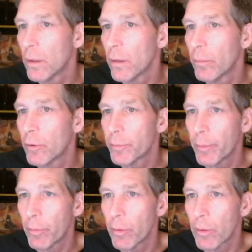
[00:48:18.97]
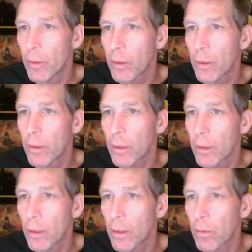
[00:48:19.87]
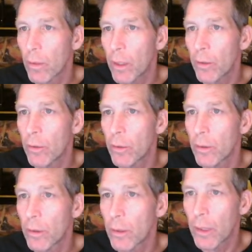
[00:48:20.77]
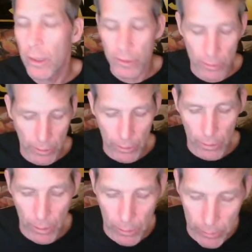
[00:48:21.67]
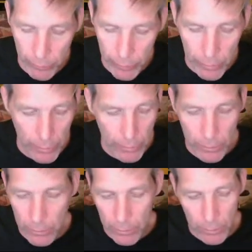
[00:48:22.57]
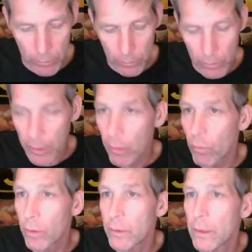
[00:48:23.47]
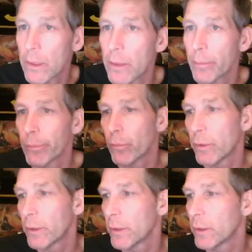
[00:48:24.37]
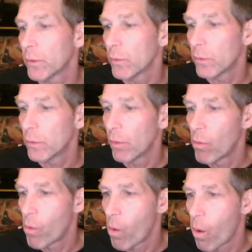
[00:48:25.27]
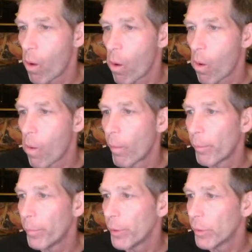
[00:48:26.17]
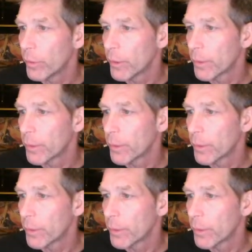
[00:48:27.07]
Most people, I just think a lot of different things at one time with this whole build.